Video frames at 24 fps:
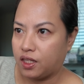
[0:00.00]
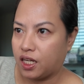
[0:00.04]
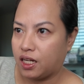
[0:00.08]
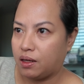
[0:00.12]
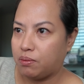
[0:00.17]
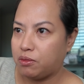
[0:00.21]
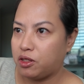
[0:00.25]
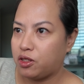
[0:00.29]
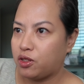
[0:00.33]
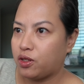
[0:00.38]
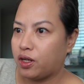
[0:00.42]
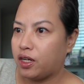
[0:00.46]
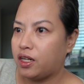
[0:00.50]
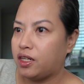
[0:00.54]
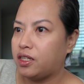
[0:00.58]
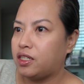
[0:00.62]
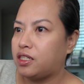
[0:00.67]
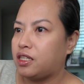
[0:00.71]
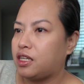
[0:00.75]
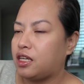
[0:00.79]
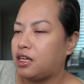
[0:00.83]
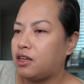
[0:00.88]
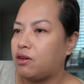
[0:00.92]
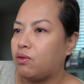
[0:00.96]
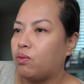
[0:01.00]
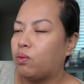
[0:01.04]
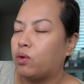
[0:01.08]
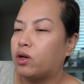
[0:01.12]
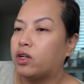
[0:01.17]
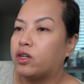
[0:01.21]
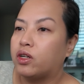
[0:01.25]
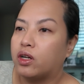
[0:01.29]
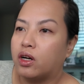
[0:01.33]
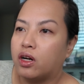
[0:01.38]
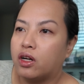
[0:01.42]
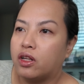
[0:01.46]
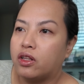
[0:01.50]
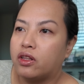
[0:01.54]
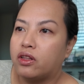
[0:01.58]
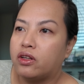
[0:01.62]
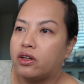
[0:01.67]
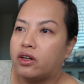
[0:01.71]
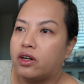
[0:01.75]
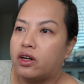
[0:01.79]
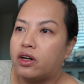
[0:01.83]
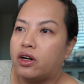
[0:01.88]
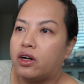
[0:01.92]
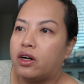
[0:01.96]
And I'm just trying to see what
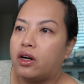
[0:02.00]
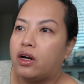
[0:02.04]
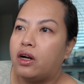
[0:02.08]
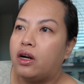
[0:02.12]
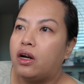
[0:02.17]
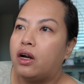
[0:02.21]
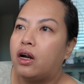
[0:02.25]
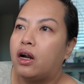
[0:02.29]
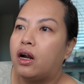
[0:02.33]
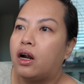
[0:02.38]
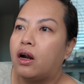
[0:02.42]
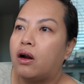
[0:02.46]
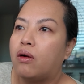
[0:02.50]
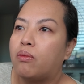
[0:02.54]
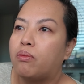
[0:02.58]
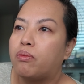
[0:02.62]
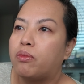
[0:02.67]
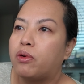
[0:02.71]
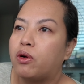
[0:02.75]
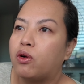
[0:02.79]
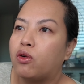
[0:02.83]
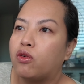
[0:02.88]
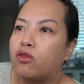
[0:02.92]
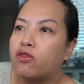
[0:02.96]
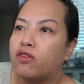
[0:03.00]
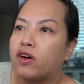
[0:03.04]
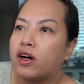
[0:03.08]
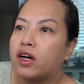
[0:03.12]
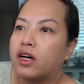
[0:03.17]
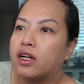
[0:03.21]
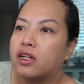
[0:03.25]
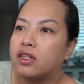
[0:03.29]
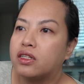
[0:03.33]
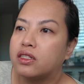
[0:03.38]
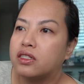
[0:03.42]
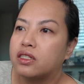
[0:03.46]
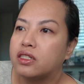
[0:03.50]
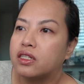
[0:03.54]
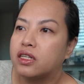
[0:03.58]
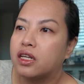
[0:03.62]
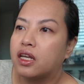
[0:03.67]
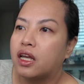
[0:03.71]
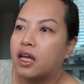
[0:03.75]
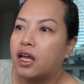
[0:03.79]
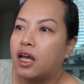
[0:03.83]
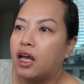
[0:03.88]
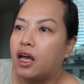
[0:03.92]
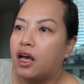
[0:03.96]
other
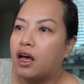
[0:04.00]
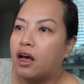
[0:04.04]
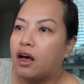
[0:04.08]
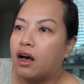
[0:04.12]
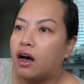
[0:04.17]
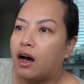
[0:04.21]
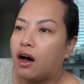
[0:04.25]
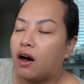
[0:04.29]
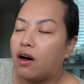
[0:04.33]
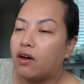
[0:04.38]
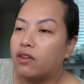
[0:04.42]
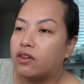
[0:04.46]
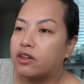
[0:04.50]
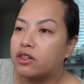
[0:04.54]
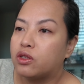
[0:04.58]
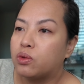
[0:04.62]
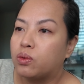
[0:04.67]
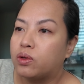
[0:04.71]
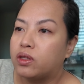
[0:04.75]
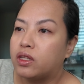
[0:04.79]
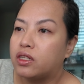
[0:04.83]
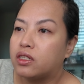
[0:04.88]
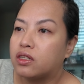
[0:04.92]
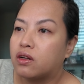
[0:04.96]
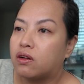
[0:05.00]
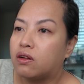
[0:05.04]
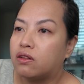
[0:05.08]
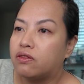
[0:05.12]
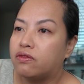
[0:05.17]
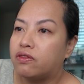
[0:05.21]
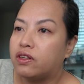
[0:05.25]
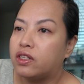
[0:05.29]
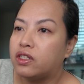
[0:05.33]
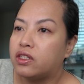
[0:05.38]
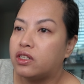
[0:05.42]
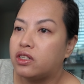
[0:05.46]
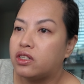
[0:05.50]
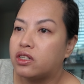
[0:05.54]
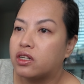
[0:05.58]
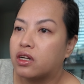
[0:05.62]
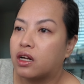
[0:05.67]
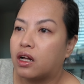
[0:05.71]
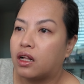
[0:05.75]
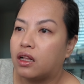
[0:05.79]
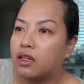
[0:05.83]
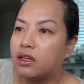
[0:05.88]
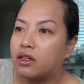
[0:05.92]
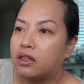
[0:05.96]
profiles. Oh, there's one that's called
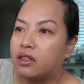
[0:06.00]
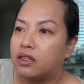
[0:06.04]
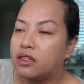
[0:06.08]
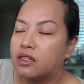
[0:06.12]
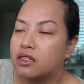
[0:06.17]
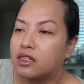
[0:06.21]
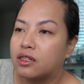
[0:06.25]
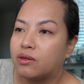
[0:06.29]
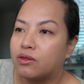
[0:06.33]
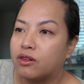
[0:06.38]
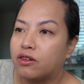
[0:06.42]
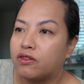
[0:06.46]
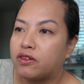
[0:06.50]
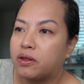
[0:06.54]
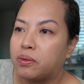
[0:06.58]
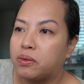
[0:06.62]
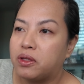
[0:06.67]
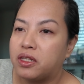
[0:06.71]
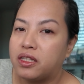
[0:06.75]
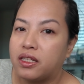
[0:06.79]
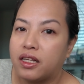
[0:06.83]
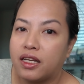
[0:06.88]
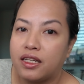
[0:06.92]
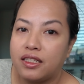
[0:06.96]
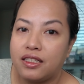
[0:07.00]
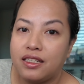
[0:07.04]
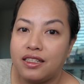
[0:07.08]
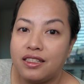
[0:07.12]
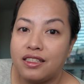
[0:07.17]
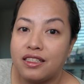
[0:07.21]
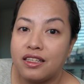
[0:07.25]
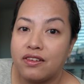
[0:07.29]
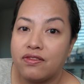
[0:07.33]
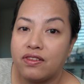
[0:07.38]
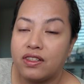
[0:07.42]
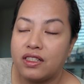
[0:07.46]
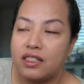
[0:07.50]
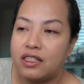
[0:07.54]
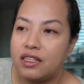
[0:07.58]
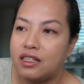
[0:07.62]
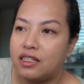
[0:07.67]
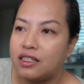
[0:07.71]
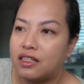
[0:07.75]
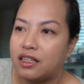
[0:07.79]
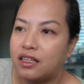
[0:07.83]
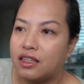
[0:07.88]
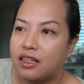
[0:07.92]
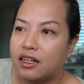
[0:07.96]
Vintage Color that's coming from the
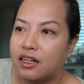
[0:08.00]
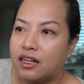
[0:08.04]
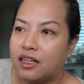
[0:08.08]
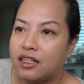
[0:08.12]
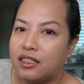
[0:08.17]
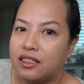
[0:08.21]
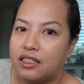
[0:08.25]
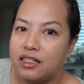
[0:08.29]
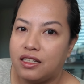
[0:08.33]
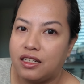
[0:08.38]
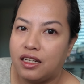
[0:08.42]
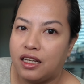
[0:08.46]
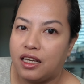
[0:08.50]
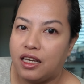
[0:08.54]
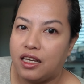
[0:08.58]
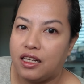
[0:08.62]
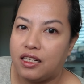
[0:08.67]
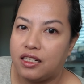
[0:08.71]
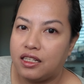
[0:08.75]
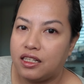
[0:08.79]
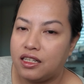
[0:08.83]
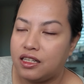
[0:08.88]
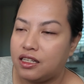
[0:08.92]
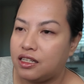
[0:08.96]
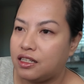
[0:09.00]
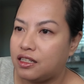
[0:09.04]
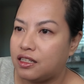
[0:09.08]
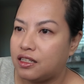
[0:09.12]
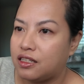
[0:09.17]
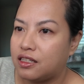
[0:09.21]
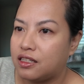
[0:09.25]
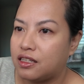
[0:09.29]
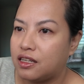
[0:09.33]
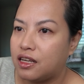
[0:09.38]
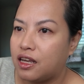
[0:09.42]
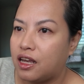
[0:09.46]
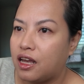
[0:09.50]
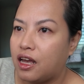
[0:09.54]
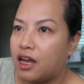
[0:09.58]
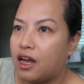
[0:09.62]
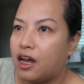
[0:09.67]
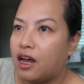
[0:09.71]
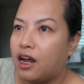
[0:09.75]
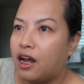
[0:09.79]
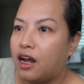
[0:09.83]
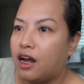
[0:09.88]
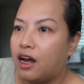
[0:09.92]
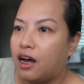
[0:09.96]
1970s and the 1980s.
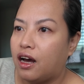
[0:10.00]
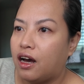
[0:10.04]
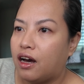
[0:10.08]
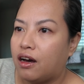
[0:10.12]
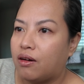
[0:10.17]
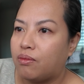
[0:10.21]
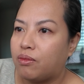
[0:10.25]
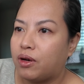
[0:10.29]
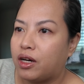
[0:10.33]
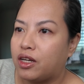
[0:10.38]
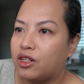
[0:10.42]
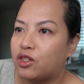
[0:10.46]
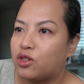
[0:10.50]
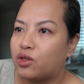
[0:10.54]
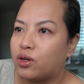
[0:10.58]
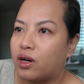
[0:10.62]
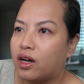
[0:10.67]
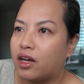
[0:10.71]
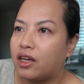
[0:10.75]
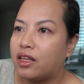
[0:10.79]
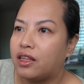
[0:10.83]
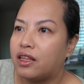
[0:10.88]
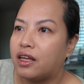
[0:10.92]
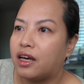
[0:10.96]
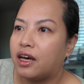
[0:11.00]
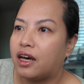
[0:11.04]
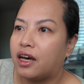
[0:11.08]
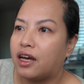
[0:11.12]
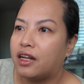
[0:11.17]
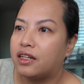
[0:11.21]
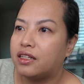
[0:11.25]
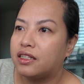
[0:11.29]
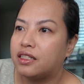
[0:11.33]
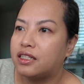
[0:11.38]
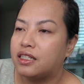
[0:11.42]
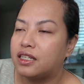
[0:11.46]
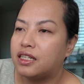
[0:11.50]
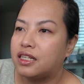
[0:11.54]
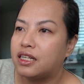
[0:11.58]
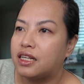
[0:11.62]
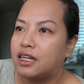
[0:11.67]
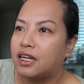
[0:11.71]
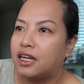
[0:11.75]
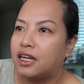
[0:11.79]
I might try that.